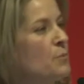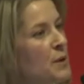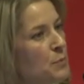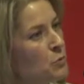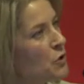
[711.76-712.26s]

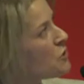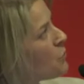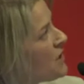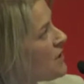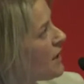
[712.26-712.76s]
people were
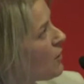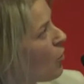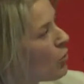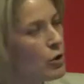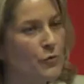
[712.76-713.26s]
tweeting
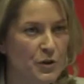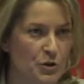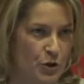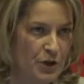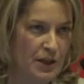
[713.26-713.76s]
all over
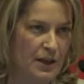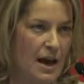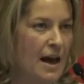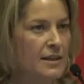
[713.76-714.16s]
Turkey, and